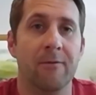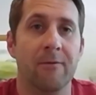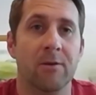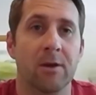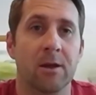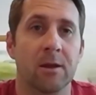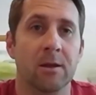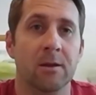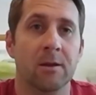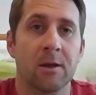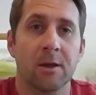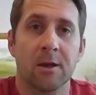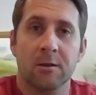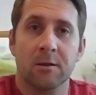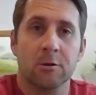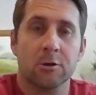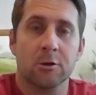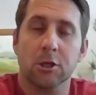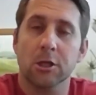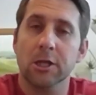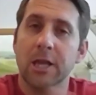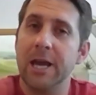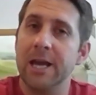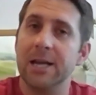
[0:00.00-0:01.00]
it.
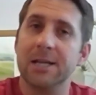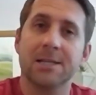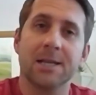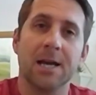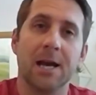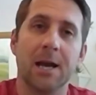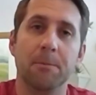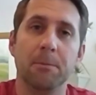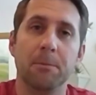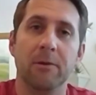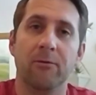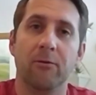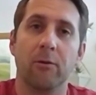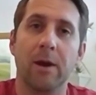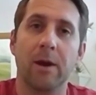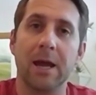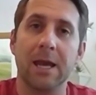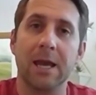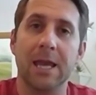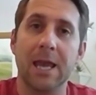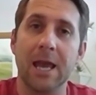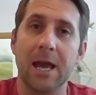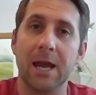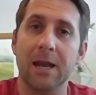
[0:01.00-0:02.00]
There's a lag time before
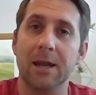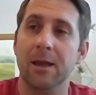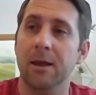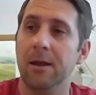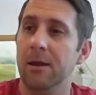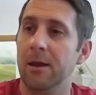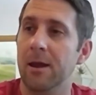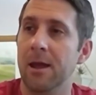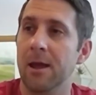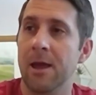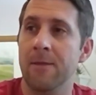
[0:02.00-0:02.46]
I get it,